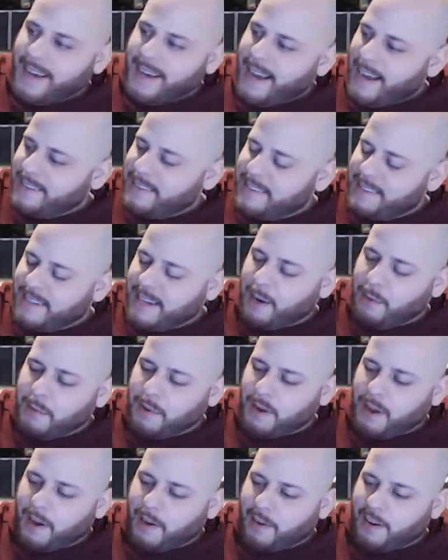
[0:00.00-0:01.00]
I just got
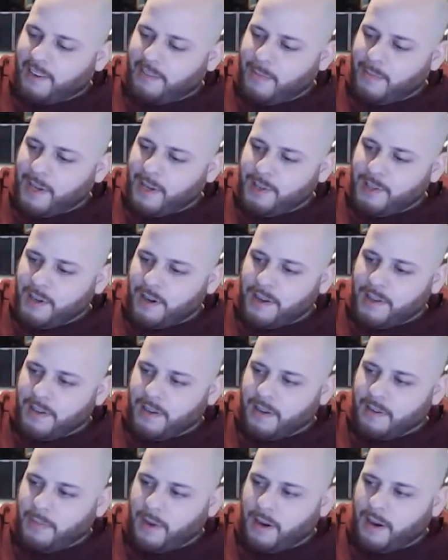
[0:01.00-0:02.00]
one autographed by Johnny
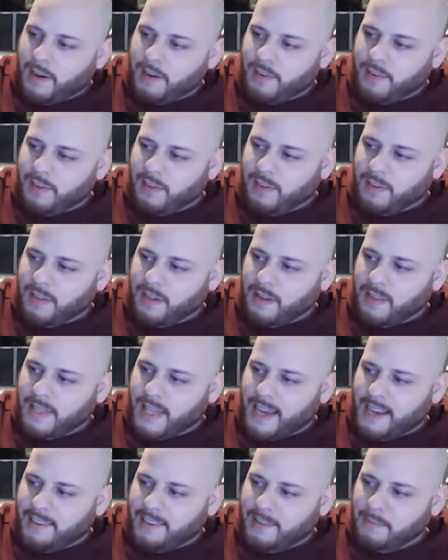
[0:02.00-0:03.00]
Young Bosch
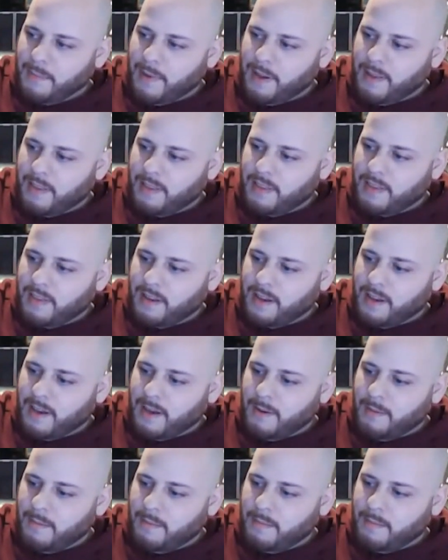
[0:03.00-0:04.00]
last month.
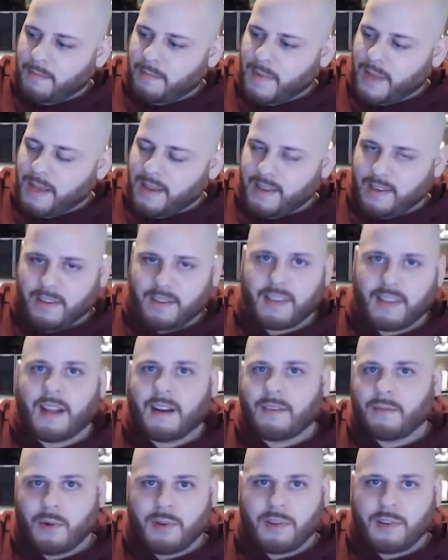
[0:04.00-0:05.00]
He does a lot
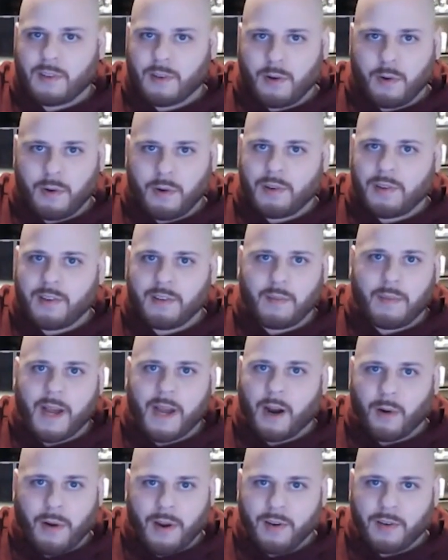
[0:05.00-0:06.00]
of voices, of course. He's a
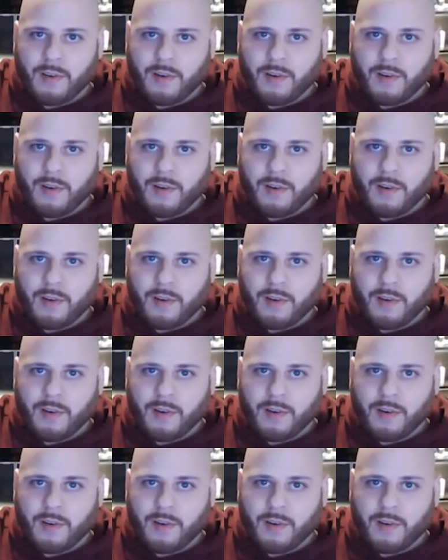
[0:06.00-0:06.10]
Power Ranger. Of